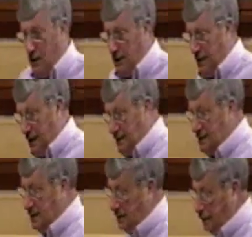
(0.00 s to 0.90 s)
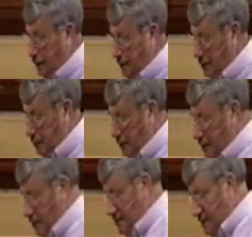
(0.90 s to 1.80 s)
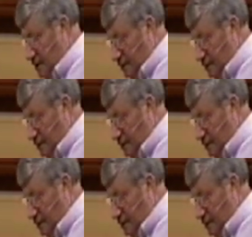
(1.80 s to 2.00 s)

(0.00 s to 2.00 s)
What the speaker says: And they hadn't seen him for a number of years.